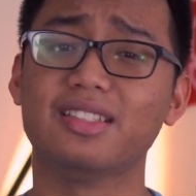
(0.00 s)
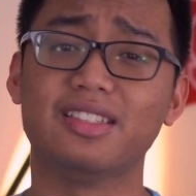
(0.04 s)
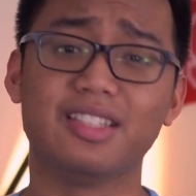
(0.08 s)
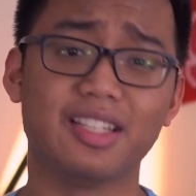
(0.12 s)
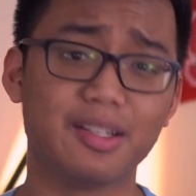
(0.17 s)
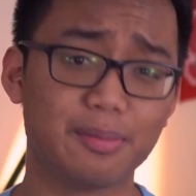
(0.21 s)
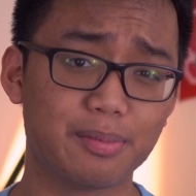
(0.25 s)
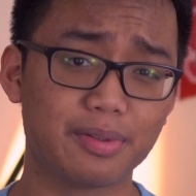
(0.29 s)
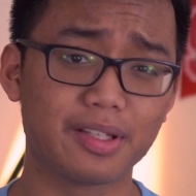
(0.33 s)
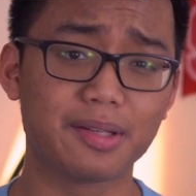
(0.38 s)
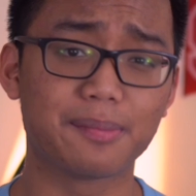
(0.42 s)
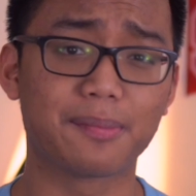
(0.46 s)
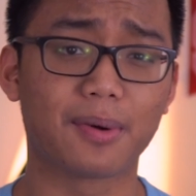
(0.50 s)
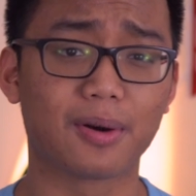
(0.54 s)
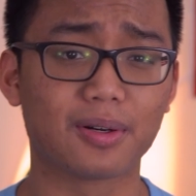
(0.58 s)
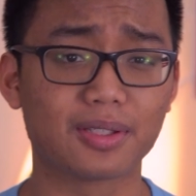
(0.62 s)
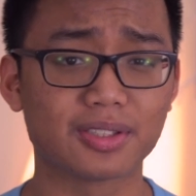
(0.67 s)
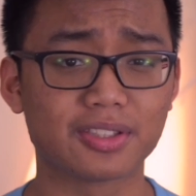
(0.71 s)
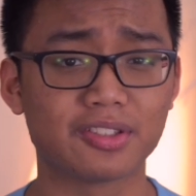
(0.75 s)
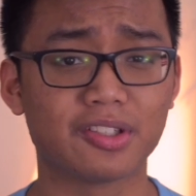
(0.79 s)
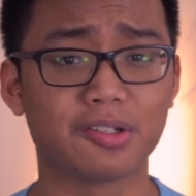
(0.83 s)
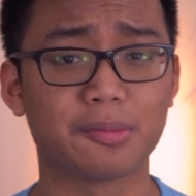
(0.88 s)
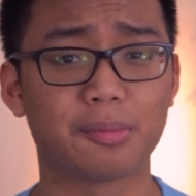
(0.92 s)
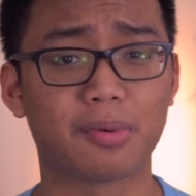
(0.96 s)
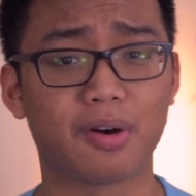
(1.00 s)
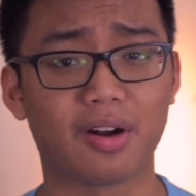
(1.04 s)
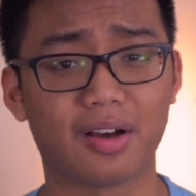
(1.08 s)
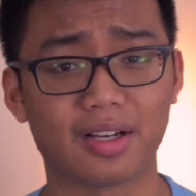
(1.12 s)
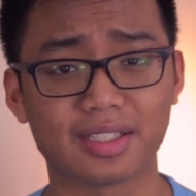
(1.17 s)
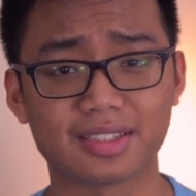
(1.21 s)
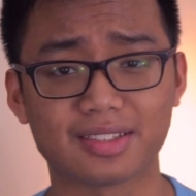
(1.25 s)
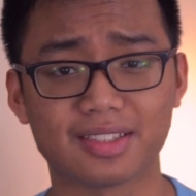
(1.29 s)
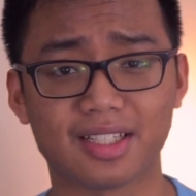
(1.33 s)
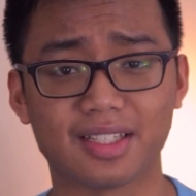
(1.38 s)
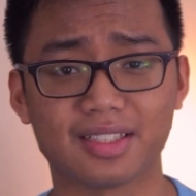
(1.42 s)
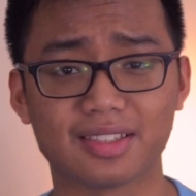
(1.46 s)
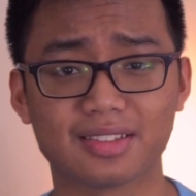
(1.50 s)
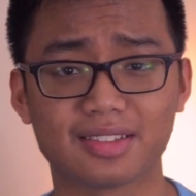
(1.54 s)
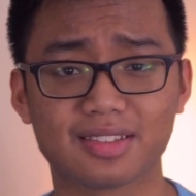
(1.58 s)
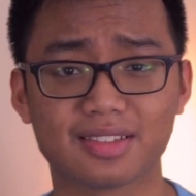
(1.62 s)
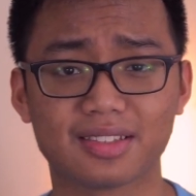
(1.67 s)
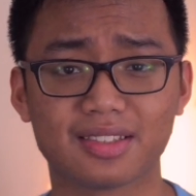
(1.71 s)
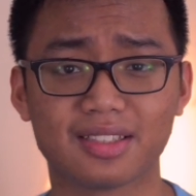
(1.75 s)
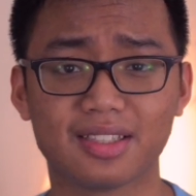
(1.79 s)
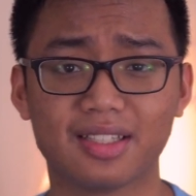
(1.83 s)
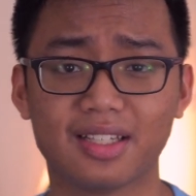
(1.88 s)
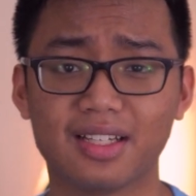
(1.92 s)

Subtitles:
deeply personal process.